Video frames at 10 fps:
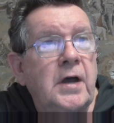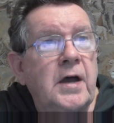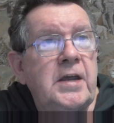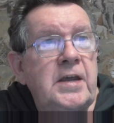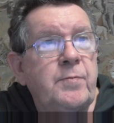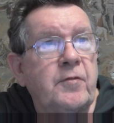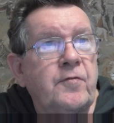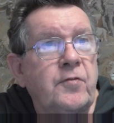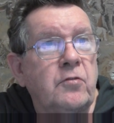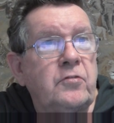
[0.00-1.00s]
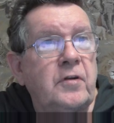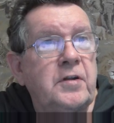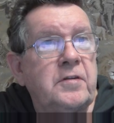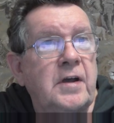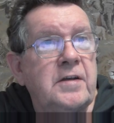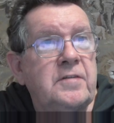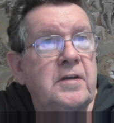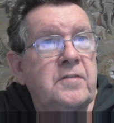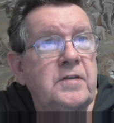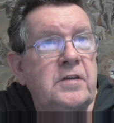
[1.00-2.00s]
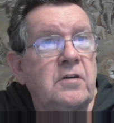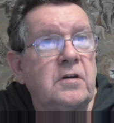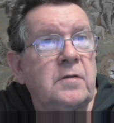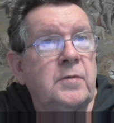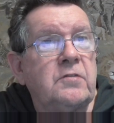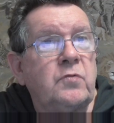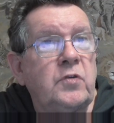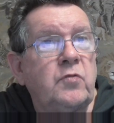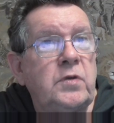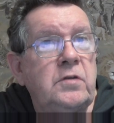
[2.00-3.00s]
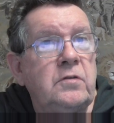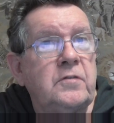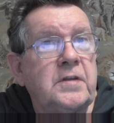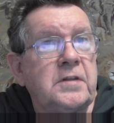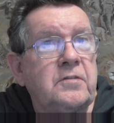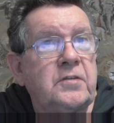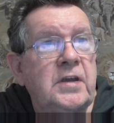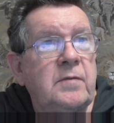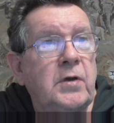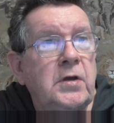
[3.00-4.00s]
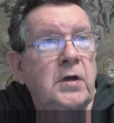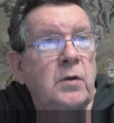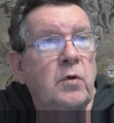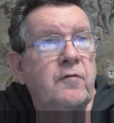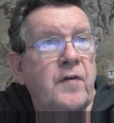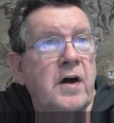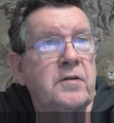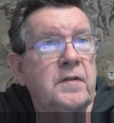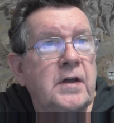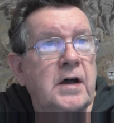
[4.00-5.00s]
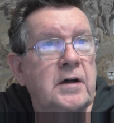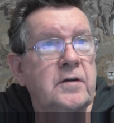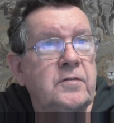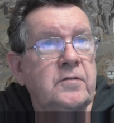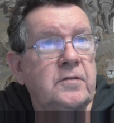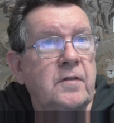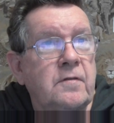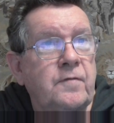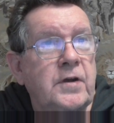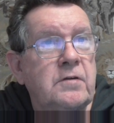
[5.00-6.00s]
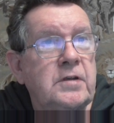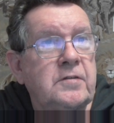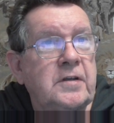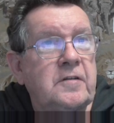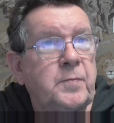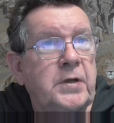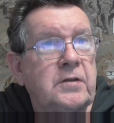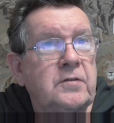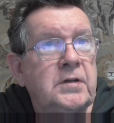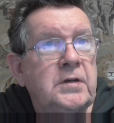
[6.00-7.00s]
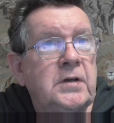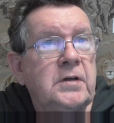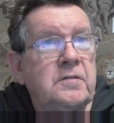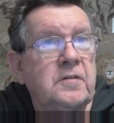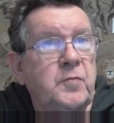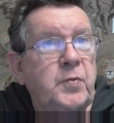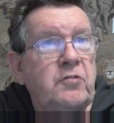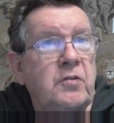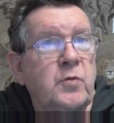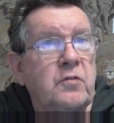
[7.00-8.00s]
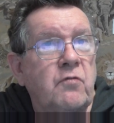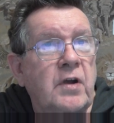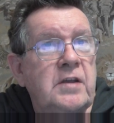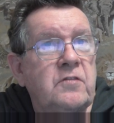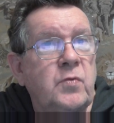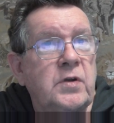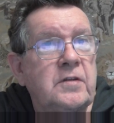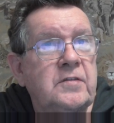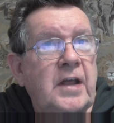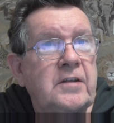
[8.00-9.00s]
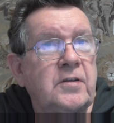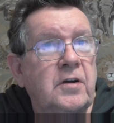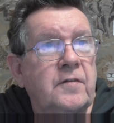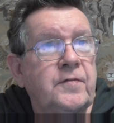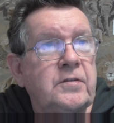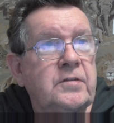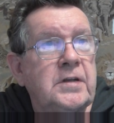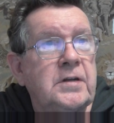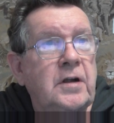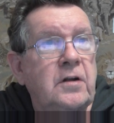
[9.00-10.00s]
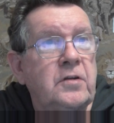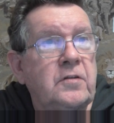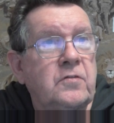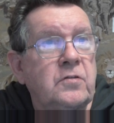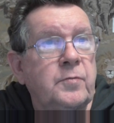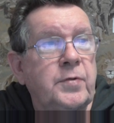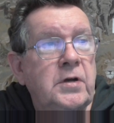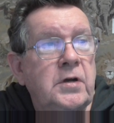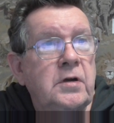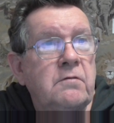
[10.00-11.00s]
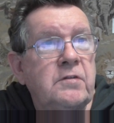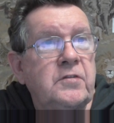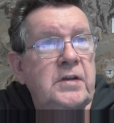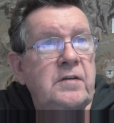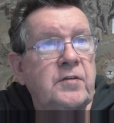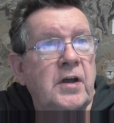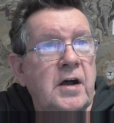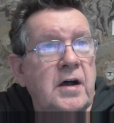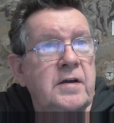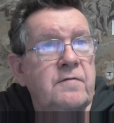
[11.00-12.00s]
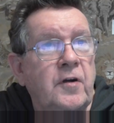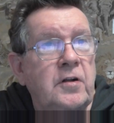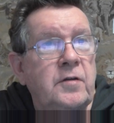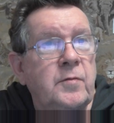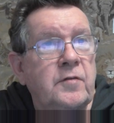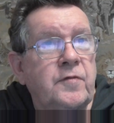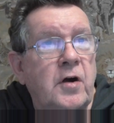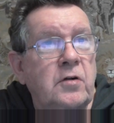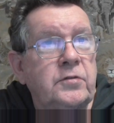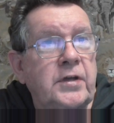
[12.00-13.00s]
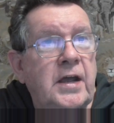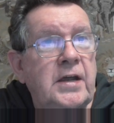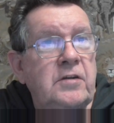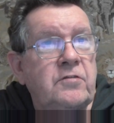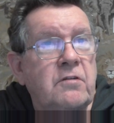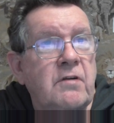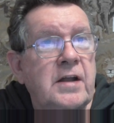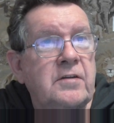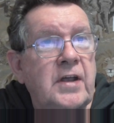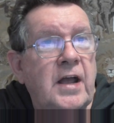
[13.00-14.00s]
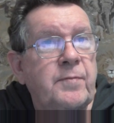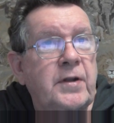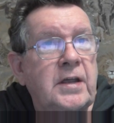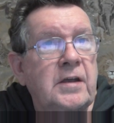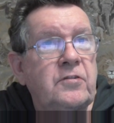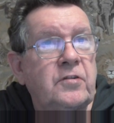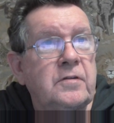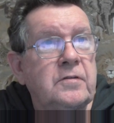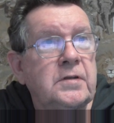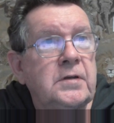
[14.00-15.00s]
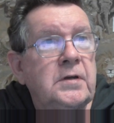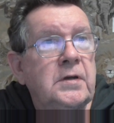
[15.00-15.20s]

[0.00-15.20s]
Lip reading: A heap of fraudulent identity documents which were used in the scheme were found in the houses of the various suspects. Suspicion was raised when a Sassa office in Klerksdorp received a high volume of old age grant applications.